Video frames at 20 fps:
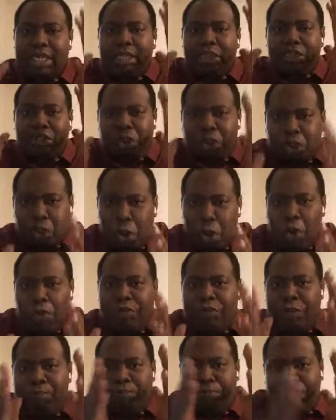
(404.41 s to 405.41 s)

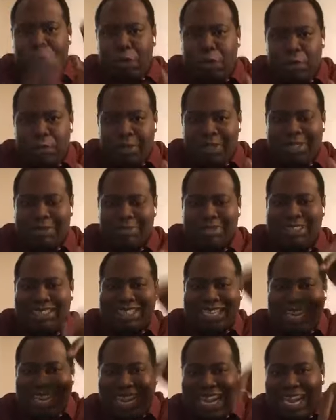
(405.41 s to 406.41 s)
solving
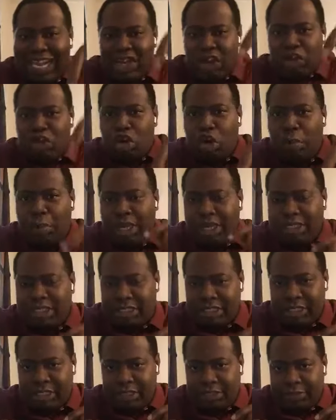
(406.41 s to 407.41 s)
problems in your
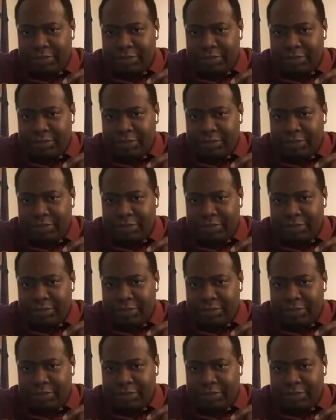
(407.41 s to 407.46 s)
community.